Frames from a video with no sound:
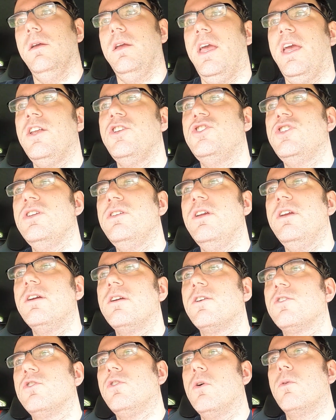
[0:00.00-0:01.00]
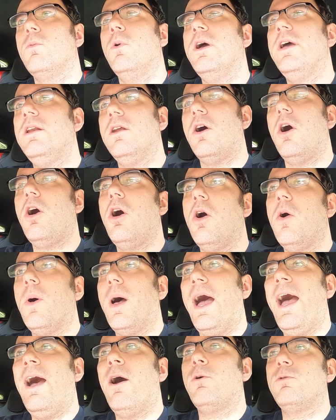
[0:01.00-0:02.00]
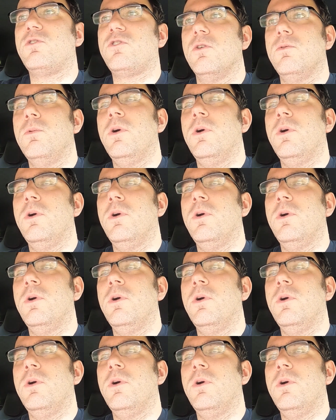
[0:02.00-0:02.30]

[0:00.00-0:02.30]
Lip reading: engineers went all out